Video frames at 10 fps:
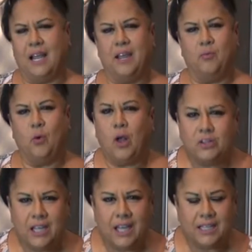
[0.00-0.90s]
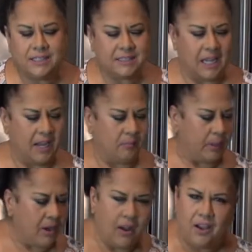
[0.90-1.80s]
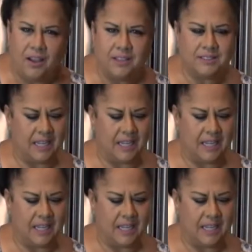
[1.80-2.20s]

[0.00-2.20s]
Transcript: I have walnuts, I have pecans,